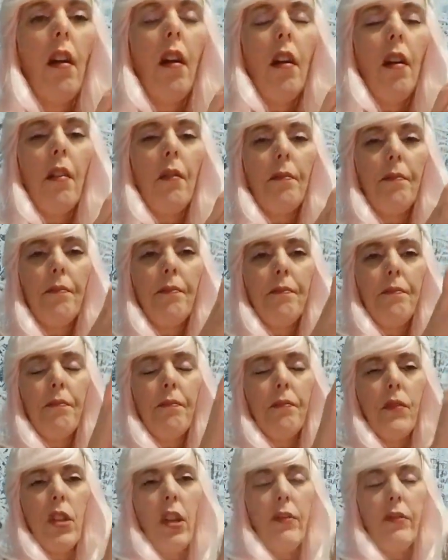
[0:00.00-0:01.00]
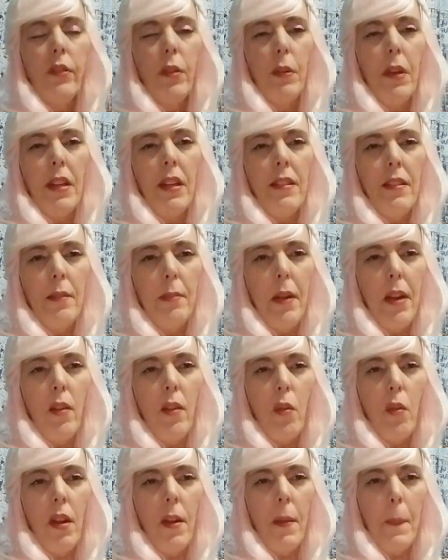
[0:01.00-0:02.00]
Do you have twins, by
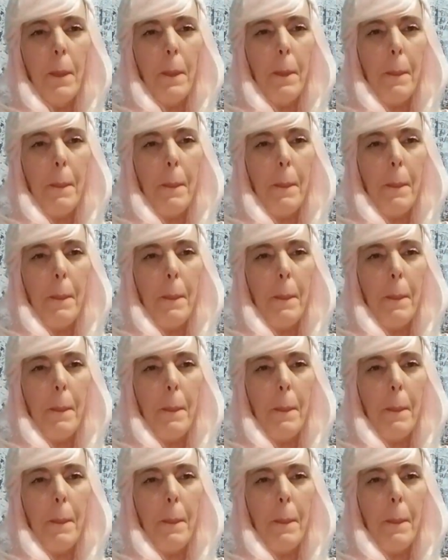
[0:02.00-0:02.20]
the way?